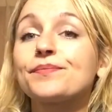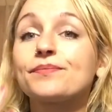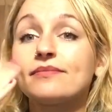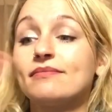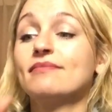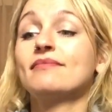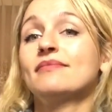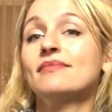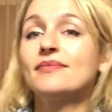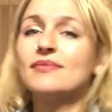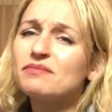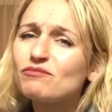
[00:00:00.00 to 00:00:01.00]
you should try
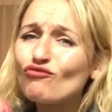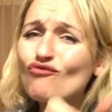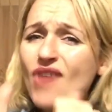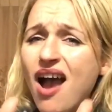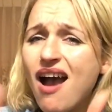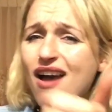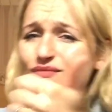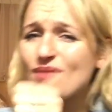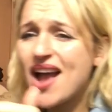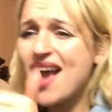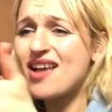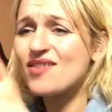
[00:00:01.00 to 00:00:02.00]
this or maybe
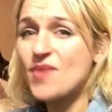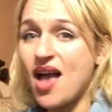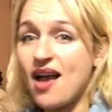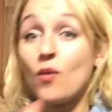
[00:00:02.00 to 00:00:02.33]
try that.